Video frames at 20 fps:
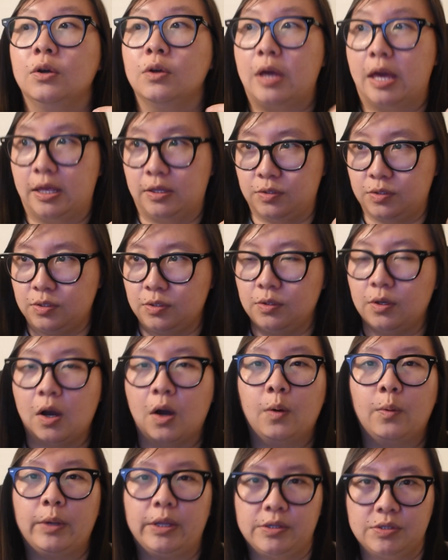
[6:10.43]
and to
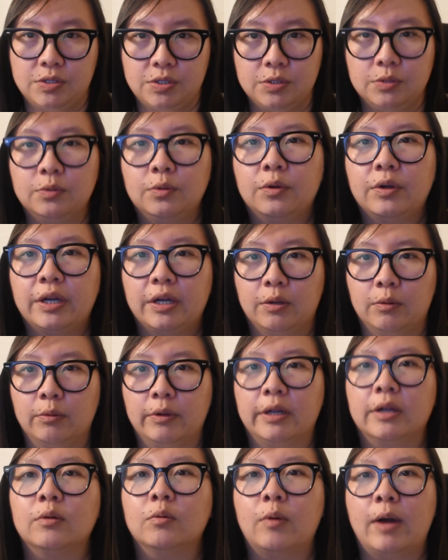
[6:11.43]
go into
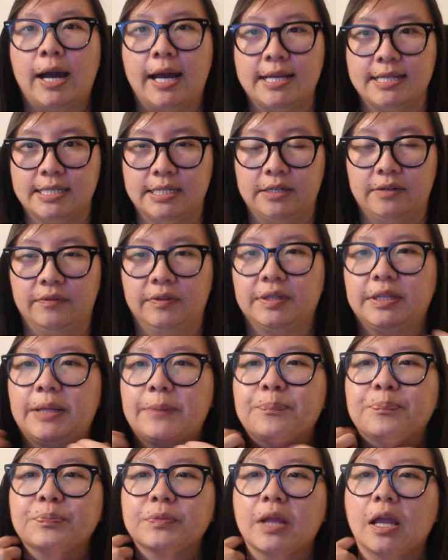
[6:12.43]
career wise and everything.